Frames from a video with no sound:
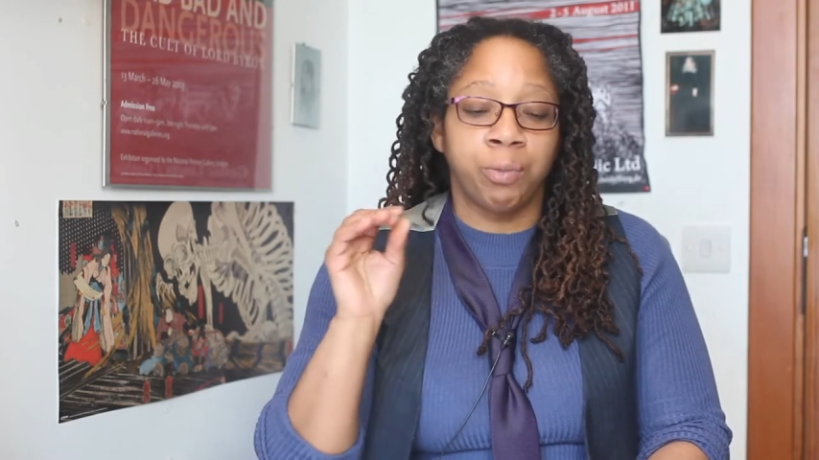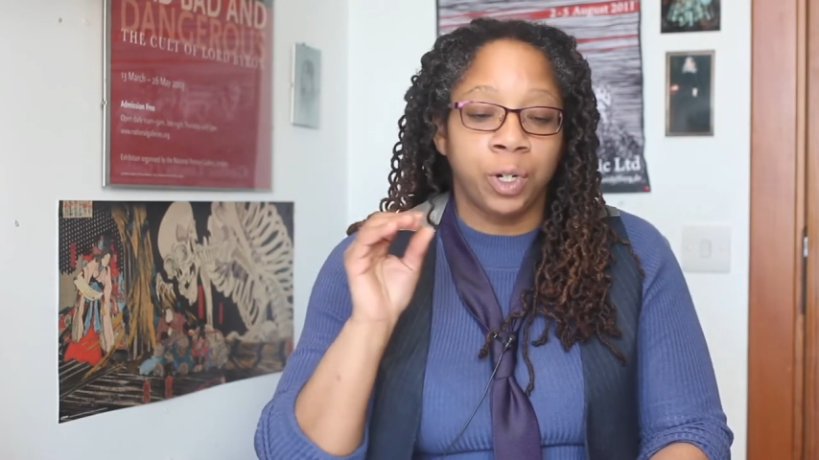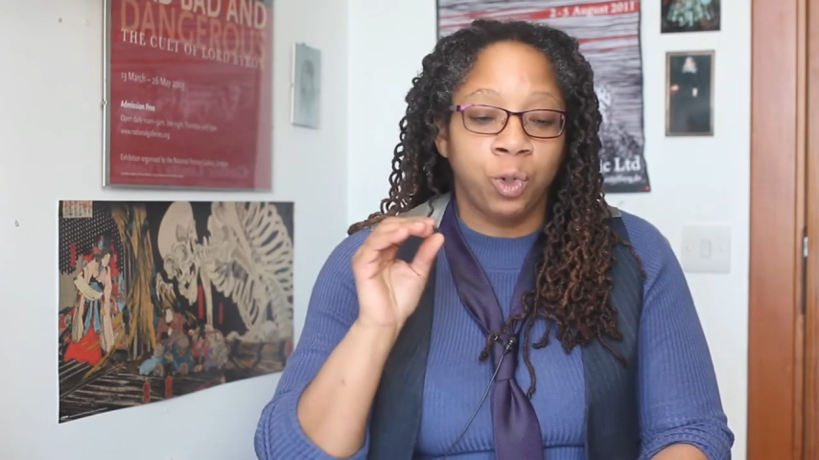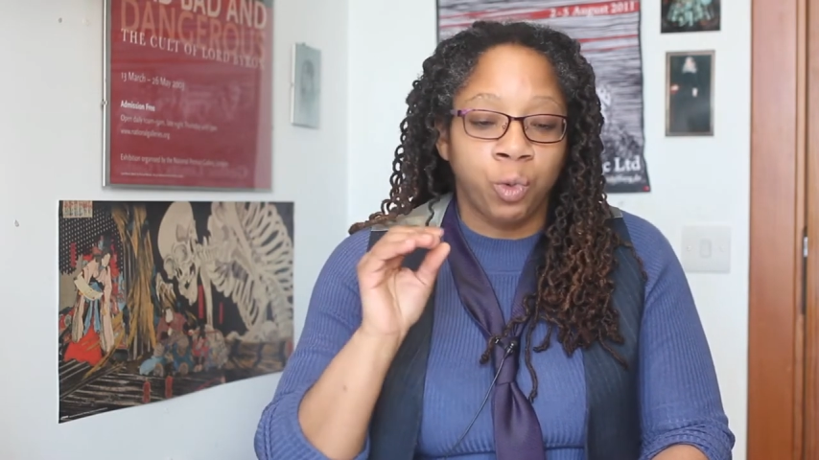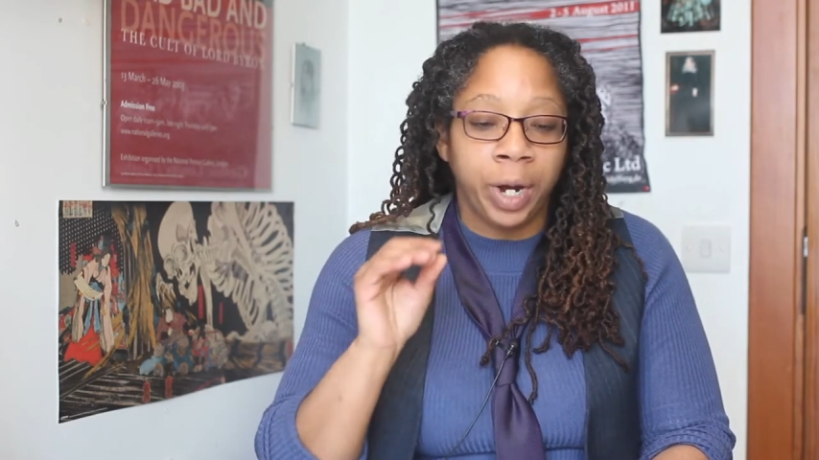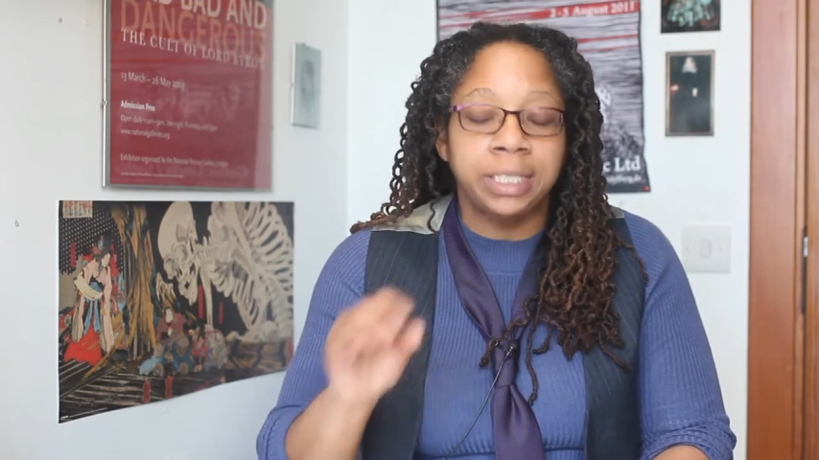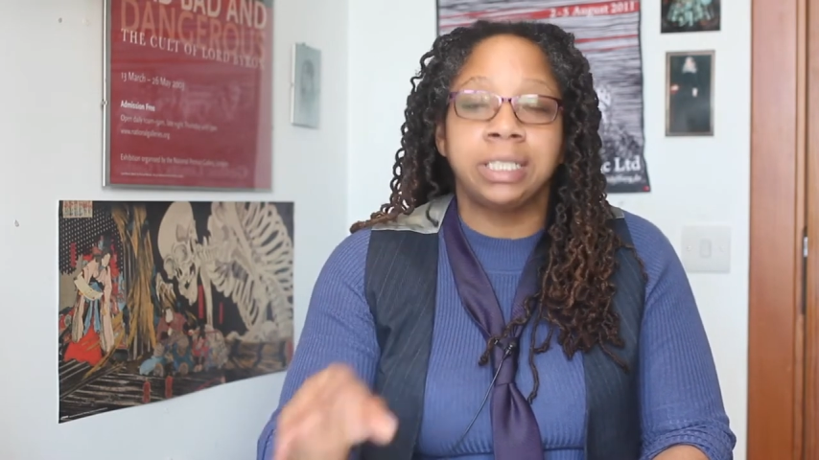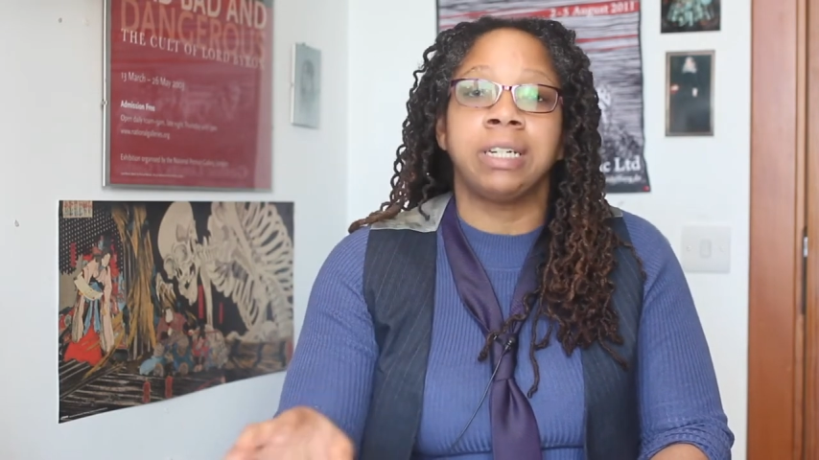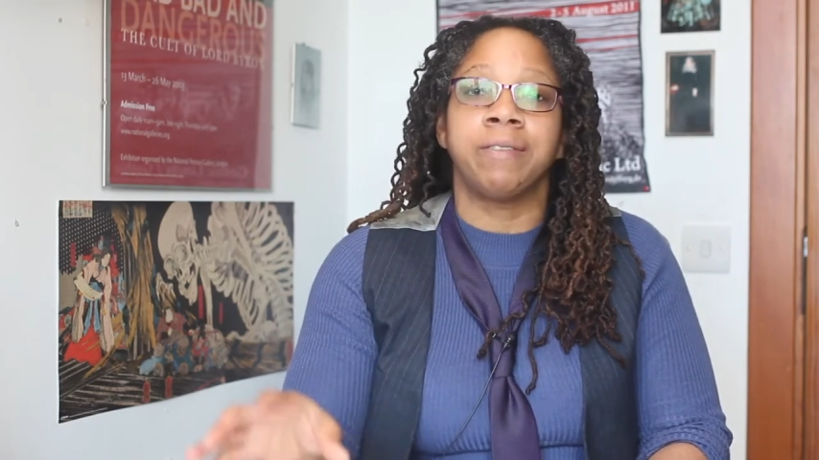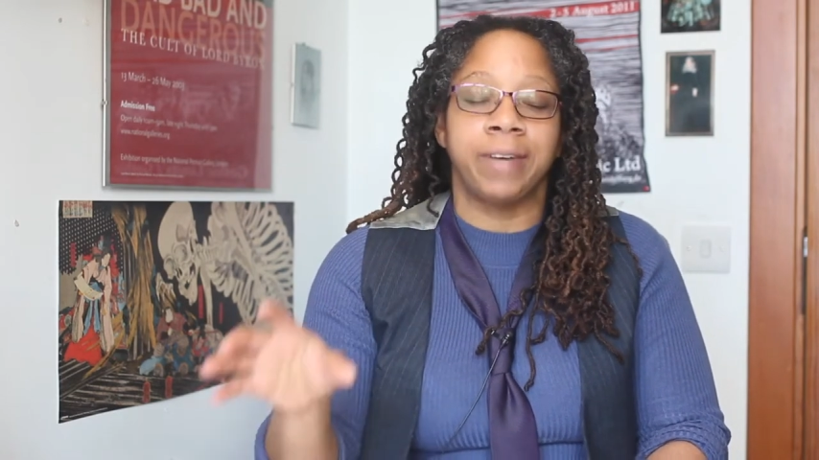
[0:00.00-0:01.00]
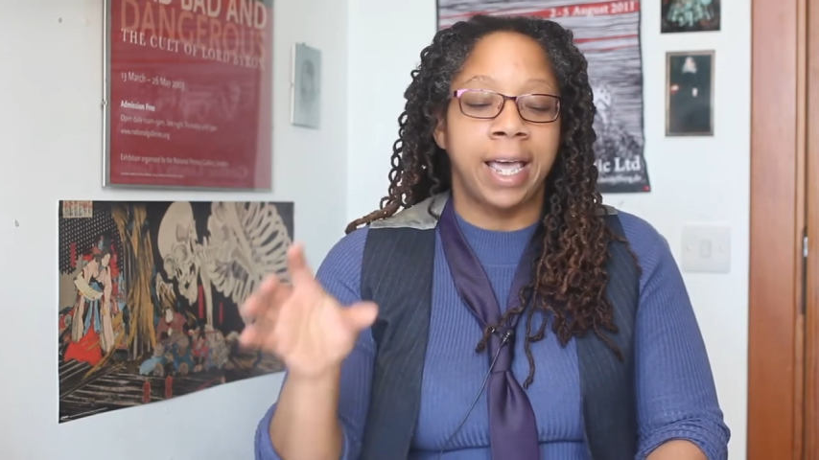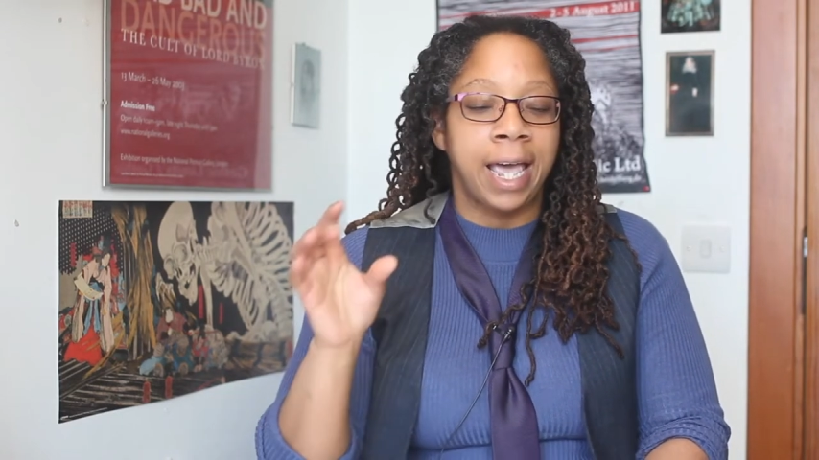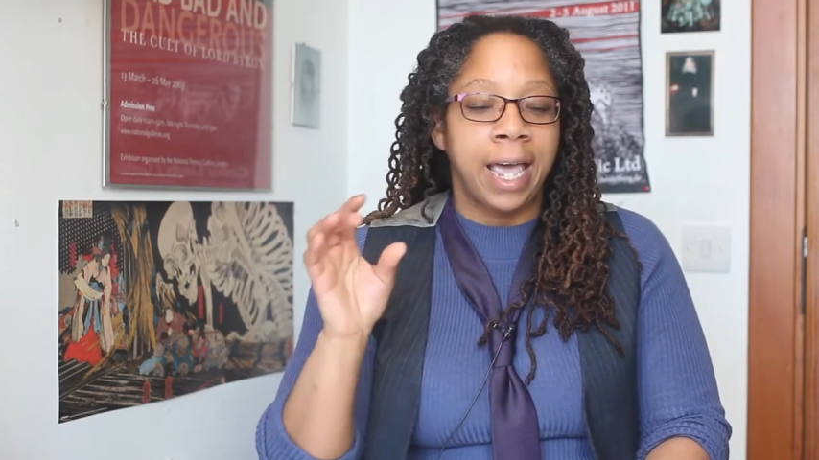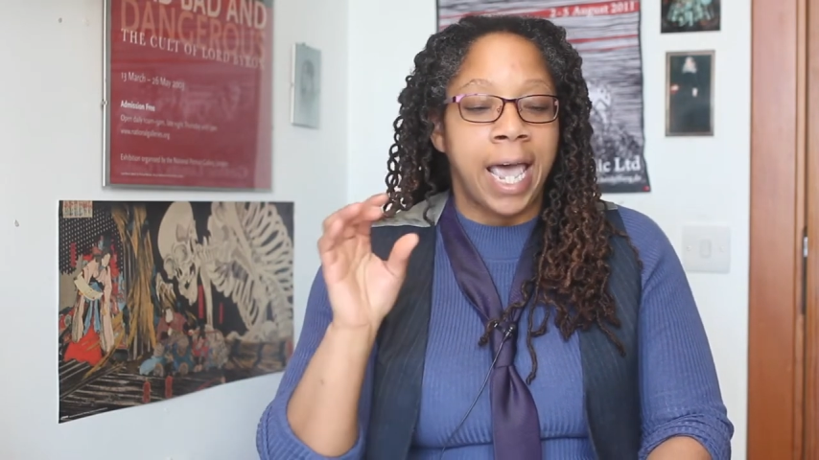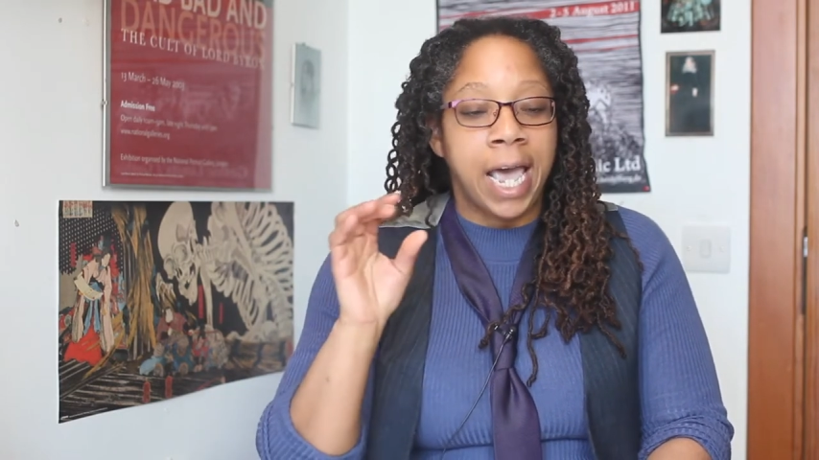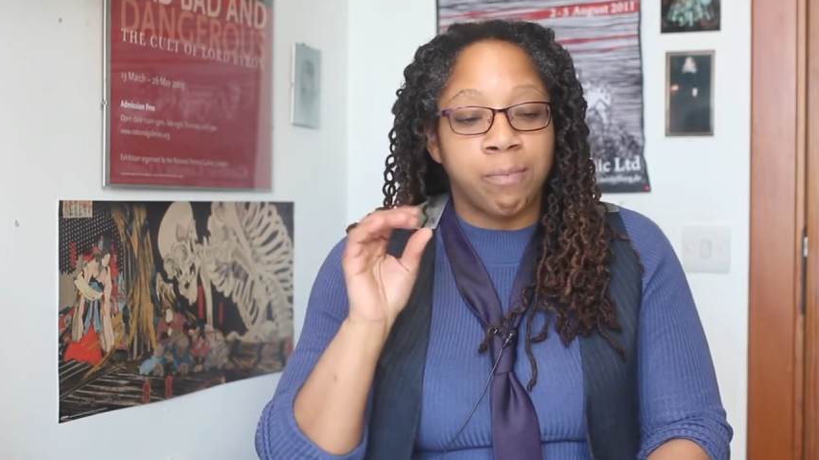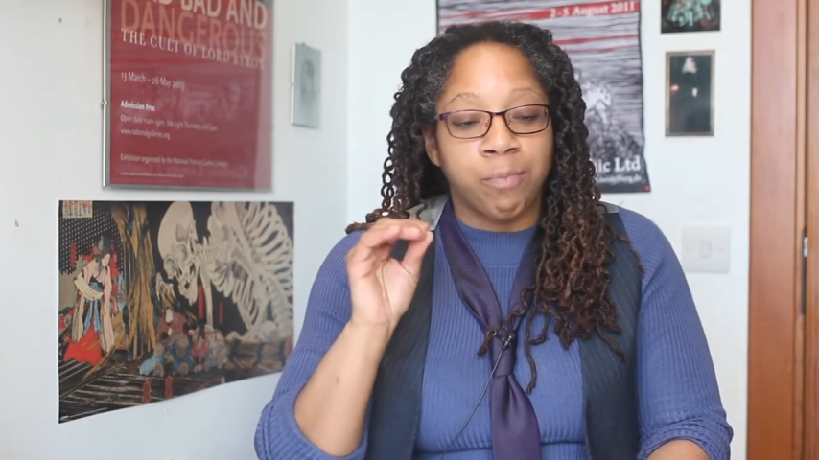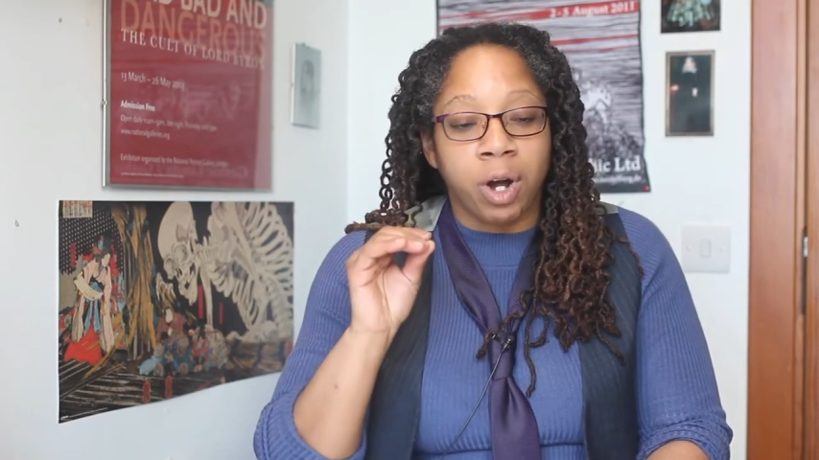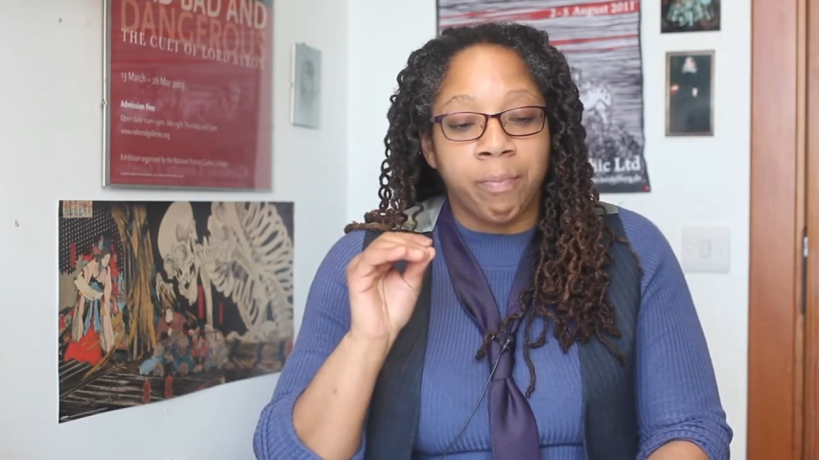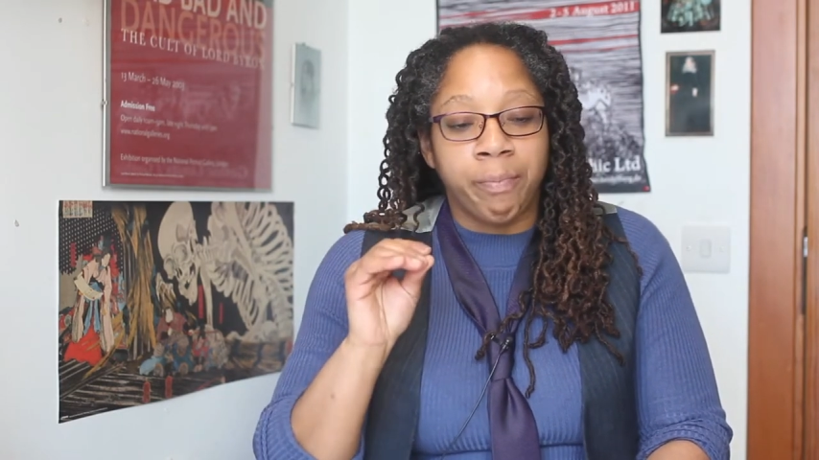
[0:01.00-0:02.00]
regressive and
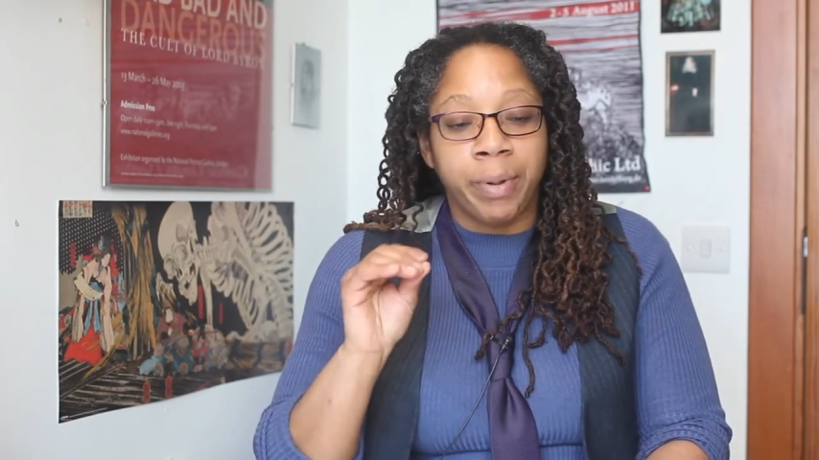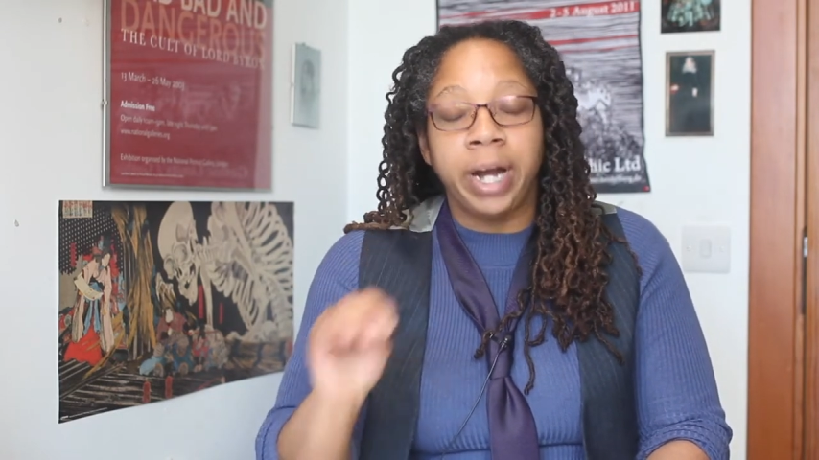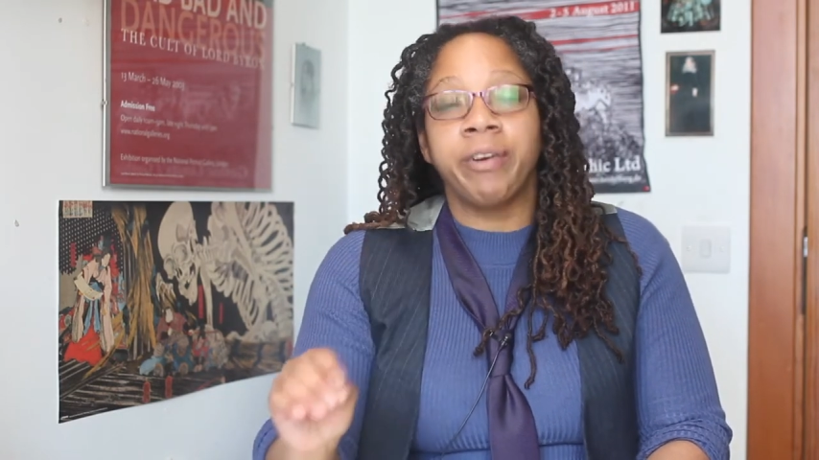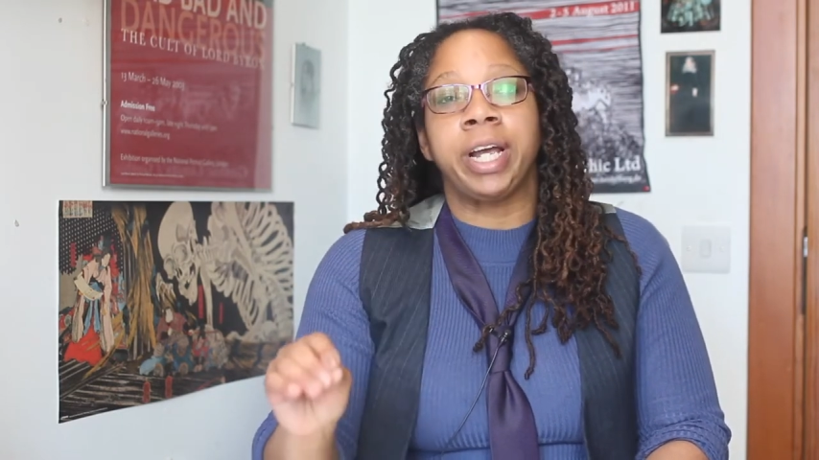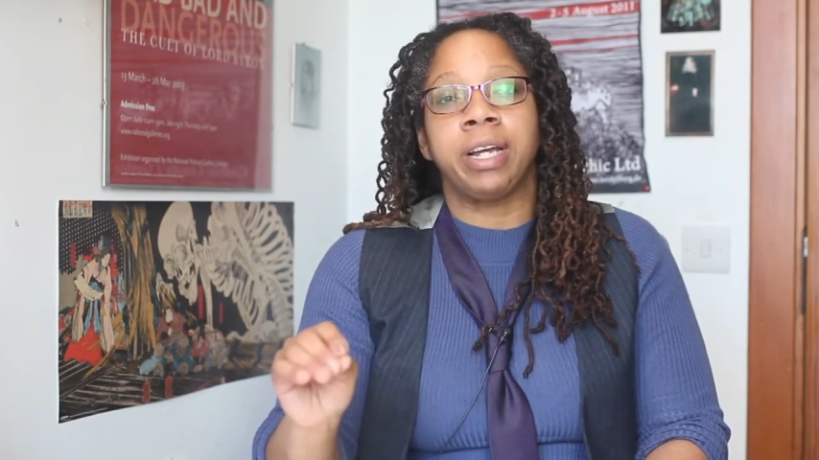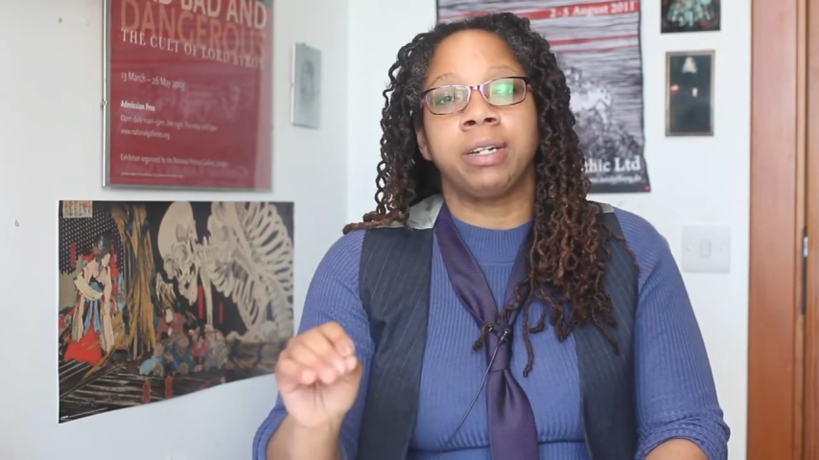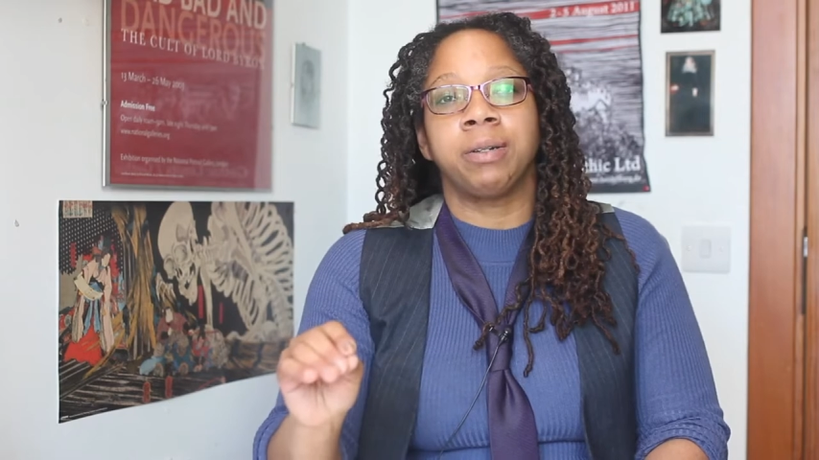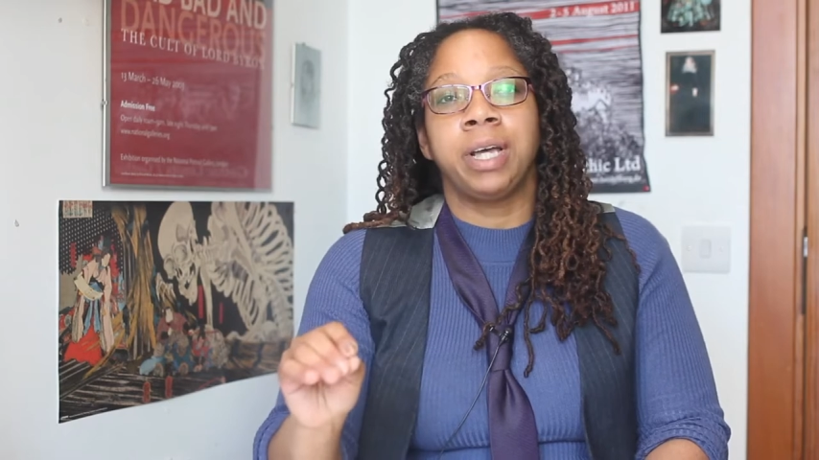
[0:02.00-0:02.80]
barbaric.